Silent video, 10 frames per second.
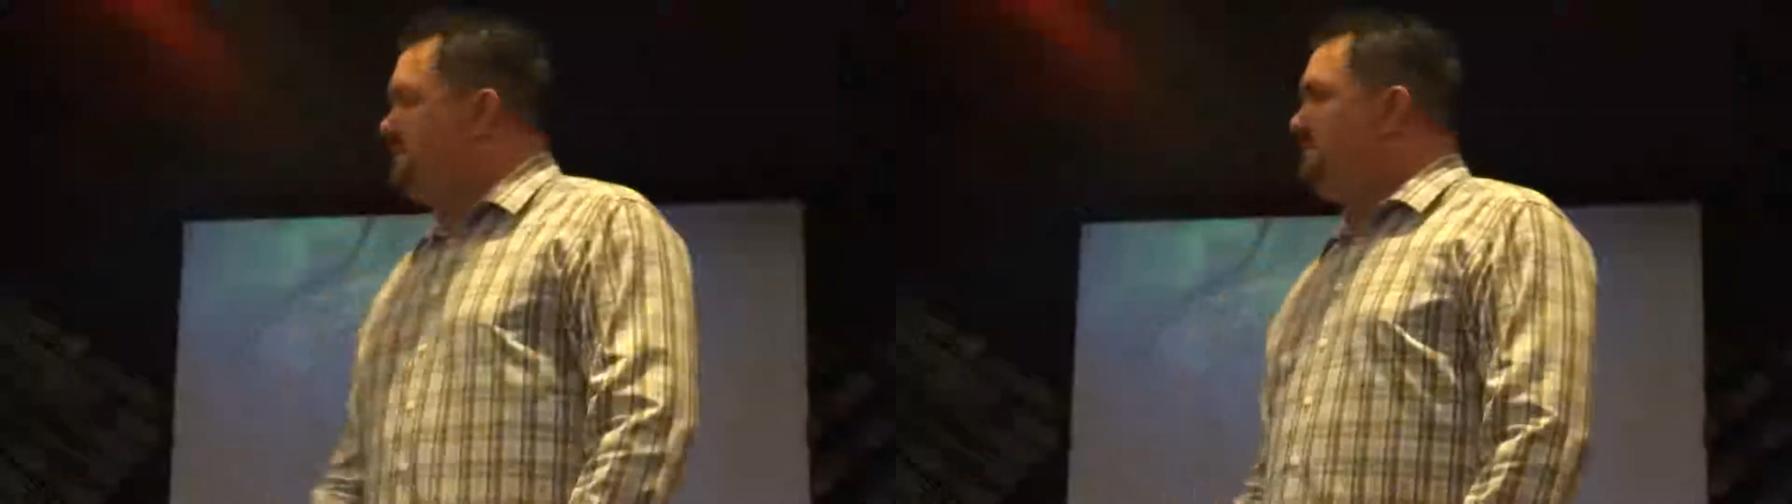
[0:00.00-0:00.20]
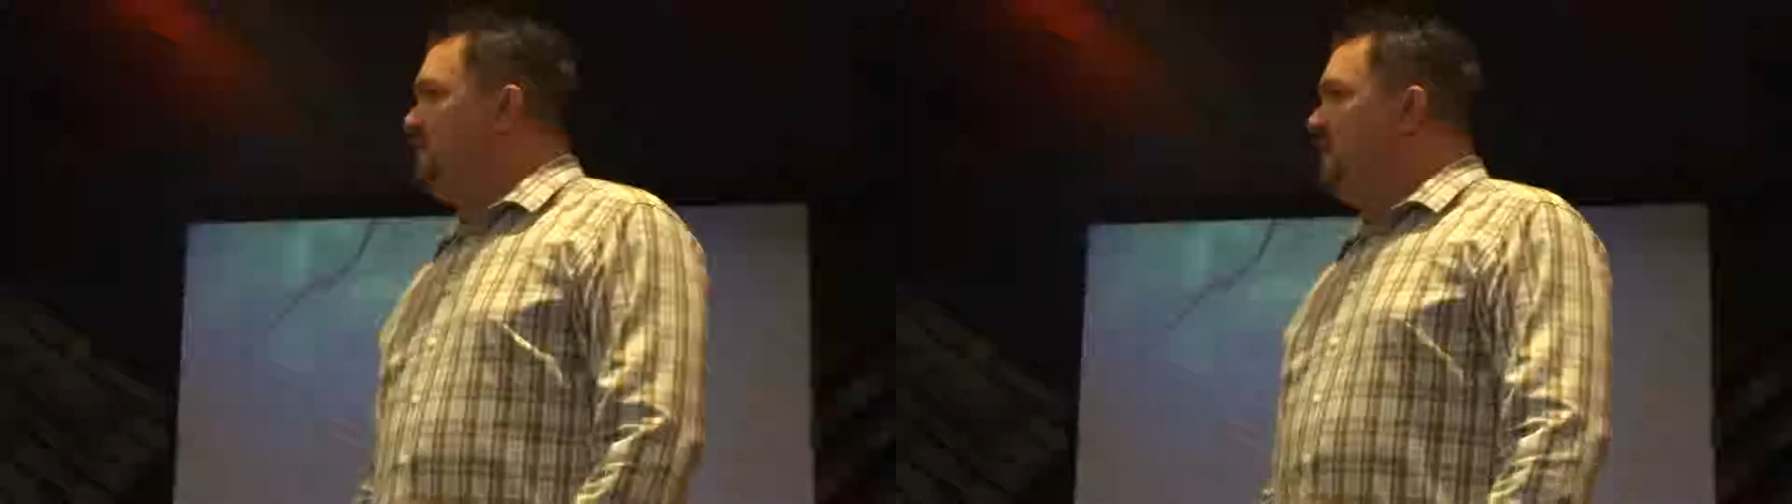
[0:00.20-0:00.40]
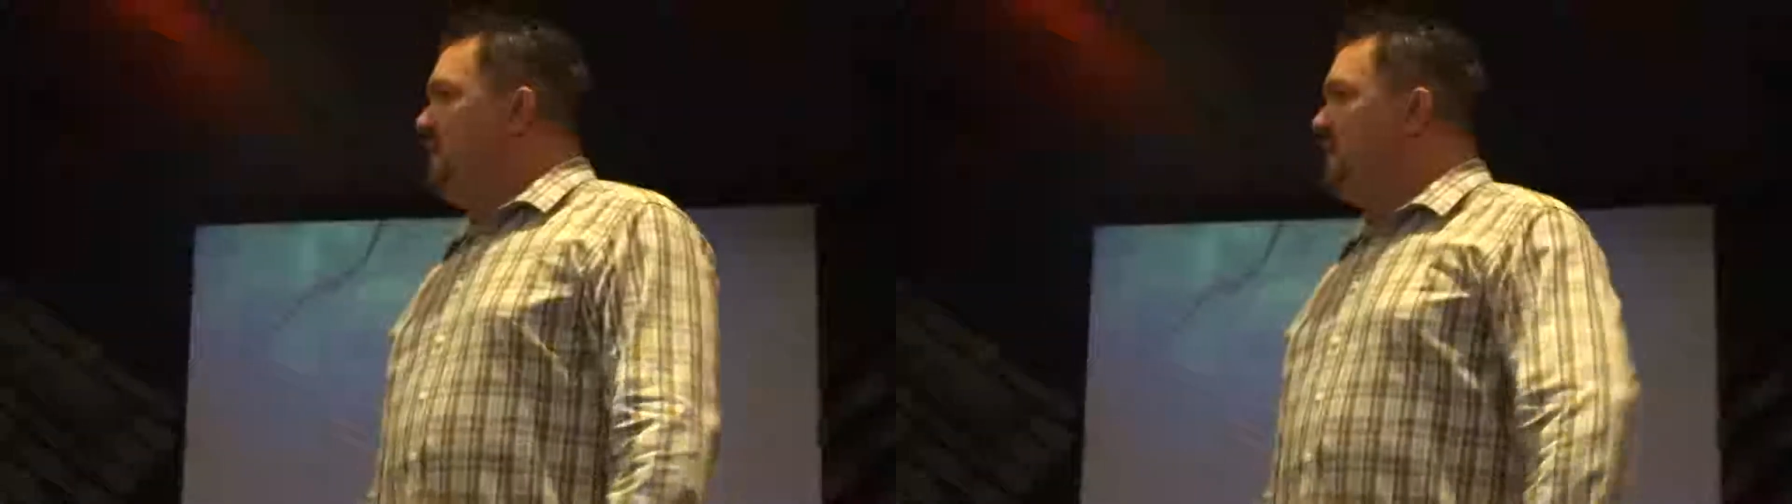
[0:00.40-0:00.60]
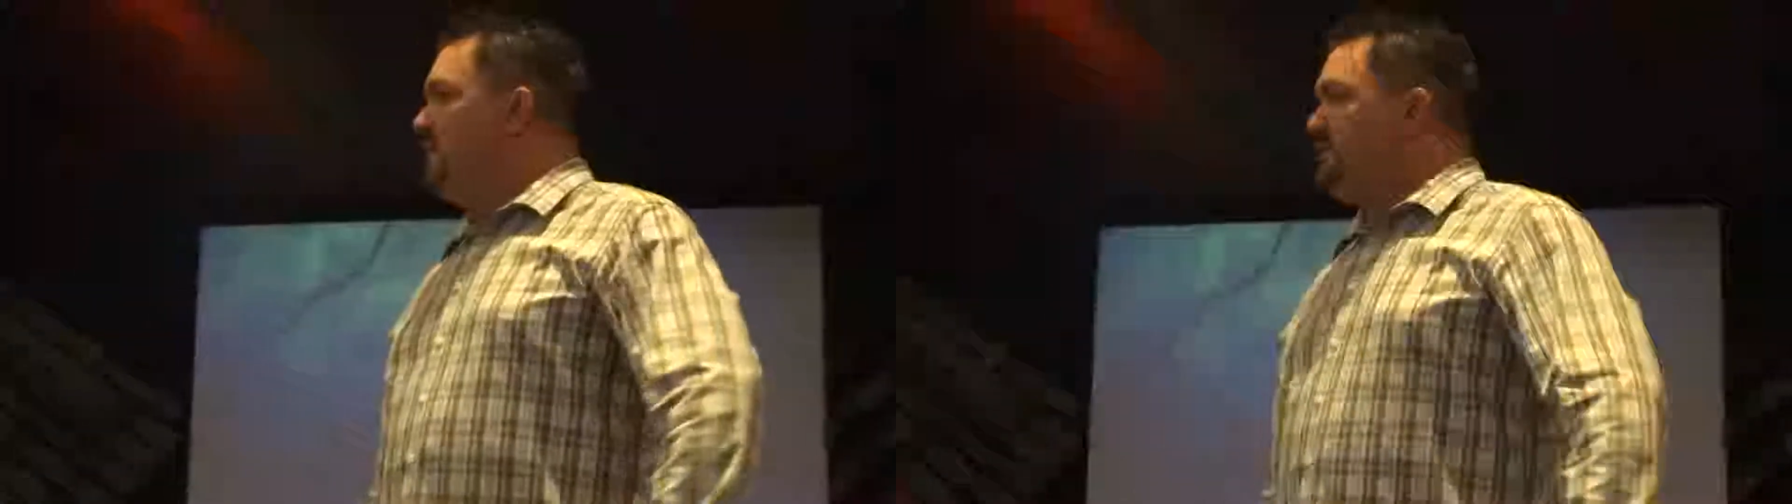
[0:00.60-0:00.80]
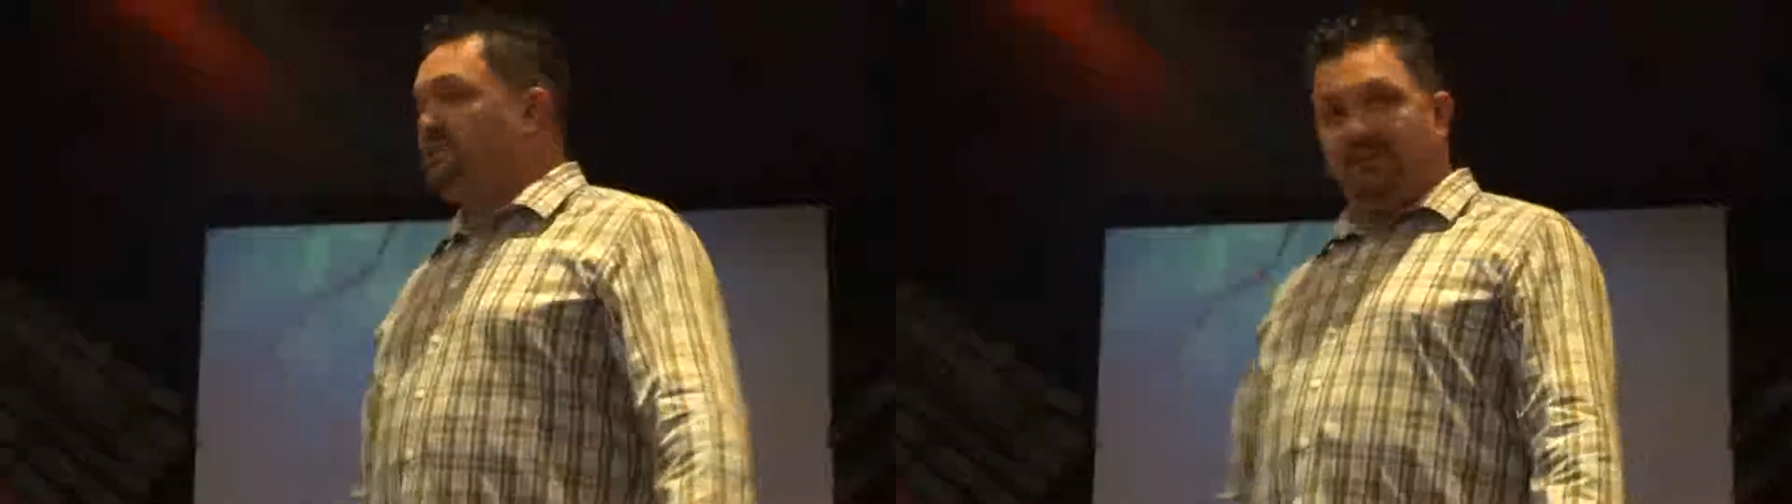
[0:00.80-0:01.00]
and, and
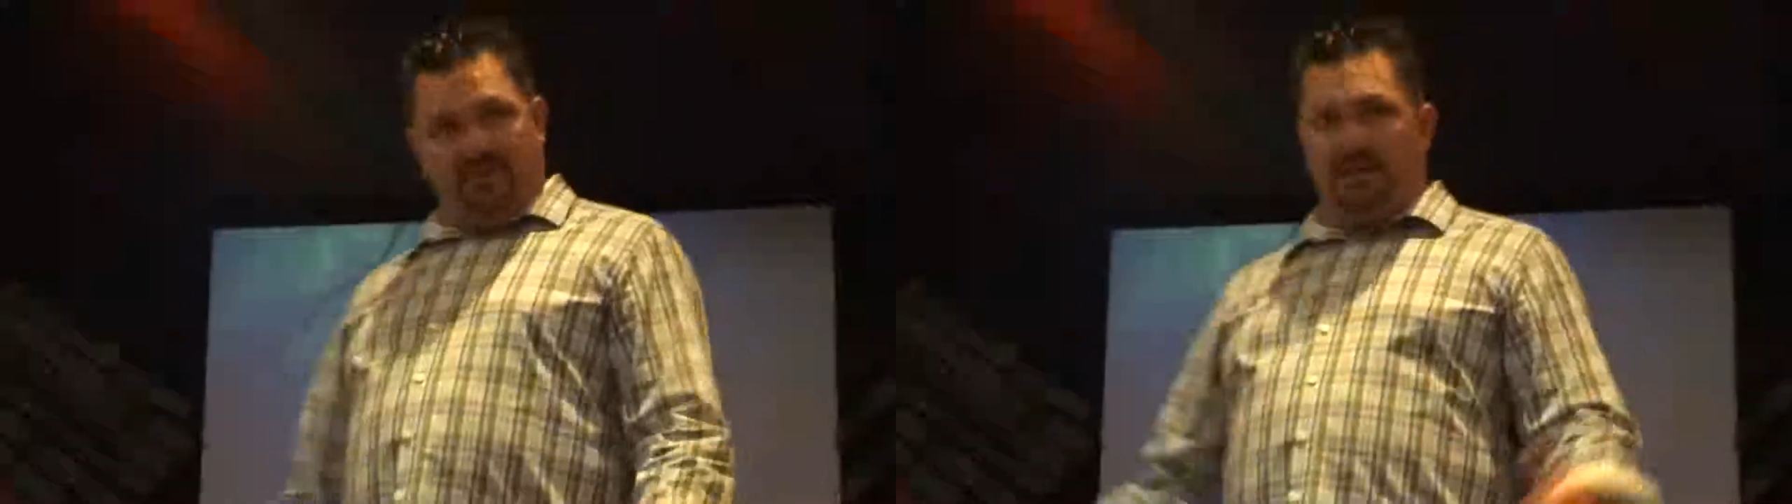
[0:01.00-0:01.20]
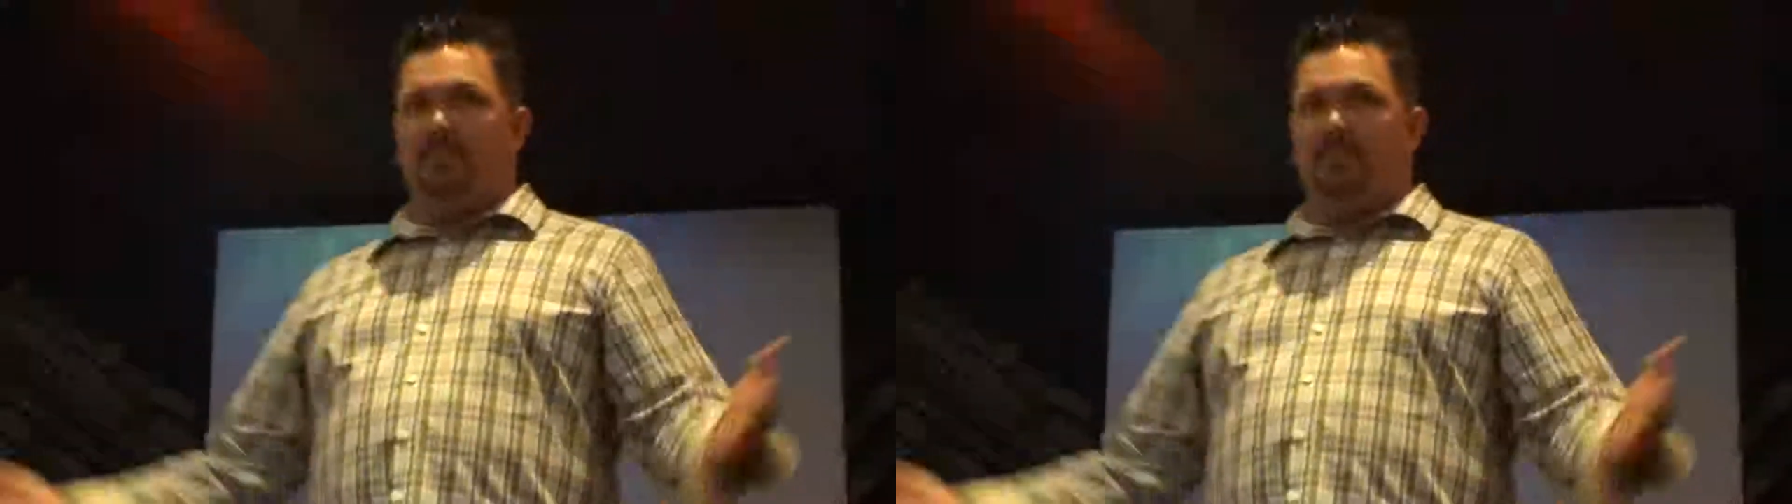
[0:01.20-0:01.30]
all that stuff.